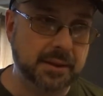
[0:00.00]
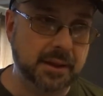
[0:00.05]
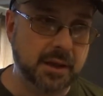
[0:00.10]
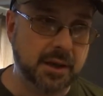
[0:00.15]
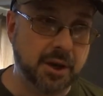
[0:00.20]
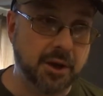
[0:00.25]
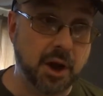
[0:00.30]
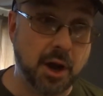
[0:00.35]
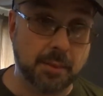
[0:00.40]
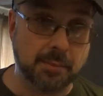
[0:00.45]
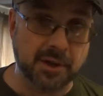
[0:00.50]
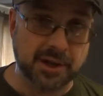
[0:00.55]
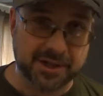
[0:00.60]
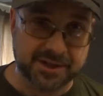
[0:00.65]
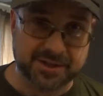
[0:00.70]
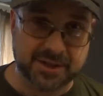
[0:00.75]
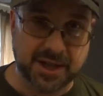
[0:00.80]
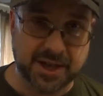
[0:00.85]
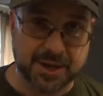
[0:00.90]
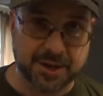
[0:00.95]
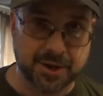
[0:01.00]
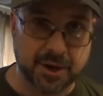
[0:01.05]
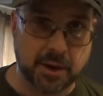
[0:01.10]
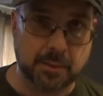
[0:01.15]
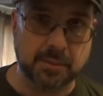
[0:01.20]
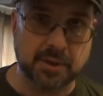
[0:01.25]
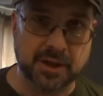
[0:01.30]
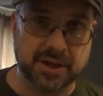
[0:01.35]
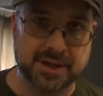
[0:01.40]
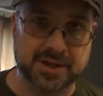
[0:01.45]
anomalies, light
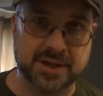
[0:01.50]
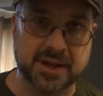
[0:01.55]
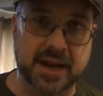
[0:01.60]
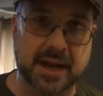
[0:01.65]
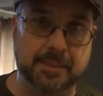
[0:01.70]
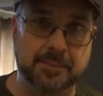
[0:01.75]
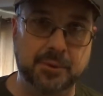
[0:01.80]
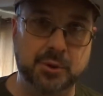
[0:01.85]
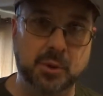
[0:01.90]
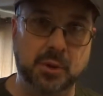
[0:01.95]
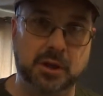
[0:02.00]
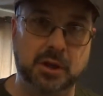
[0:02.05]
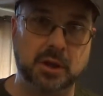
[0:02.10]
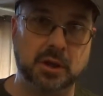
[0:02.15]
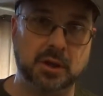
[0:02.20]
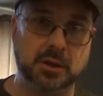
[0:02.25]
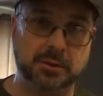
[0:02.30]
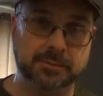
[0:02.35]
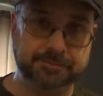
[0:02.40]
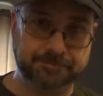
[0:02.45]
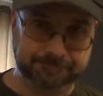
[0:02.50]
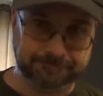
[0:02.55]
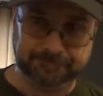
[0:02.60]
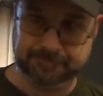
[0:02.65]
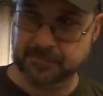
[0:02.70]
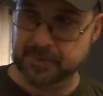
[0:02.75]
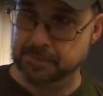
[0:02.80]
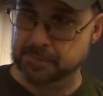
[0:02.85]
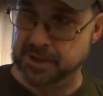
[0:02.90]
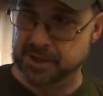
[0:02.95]
anomalies that happen to occur
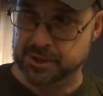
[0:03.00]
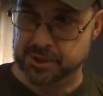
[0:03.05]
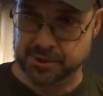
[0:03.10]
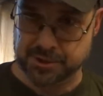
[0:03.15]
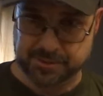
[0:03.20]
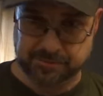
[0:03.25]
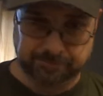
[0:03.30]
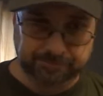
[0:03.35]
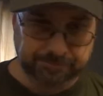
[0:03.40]
in pictures.